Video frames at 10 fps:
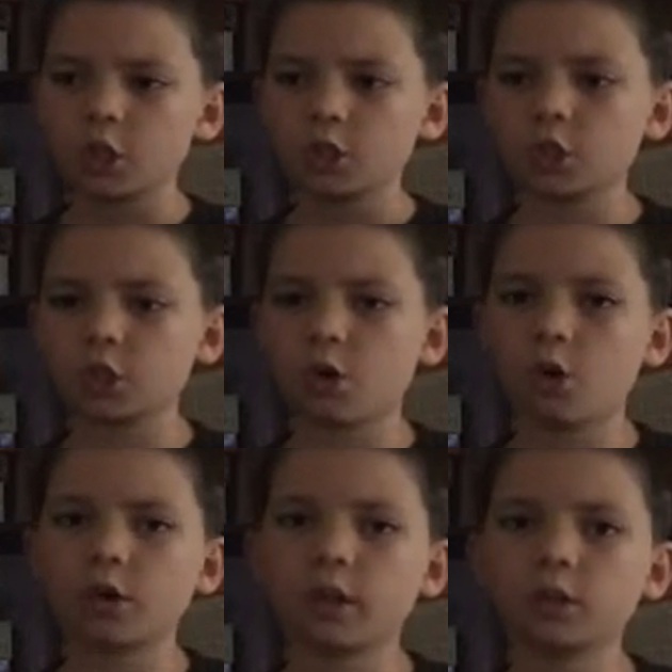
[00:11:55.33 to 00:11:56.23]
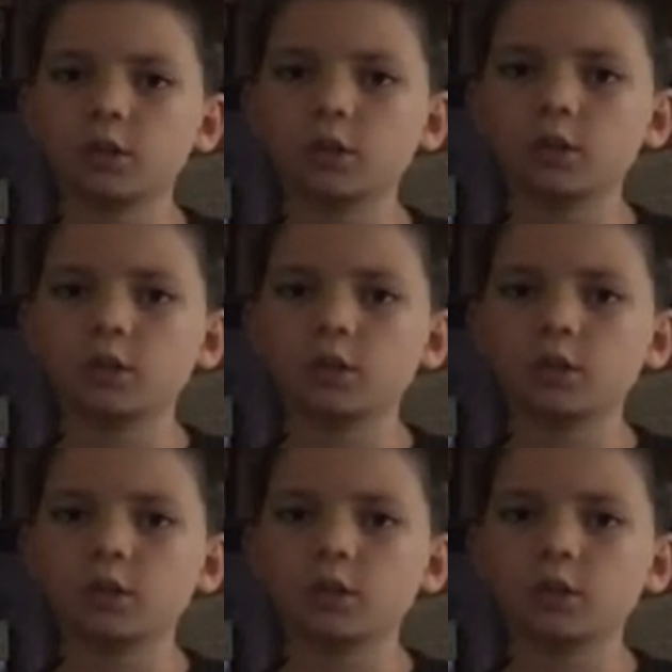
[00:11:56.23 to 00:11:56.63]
scoring.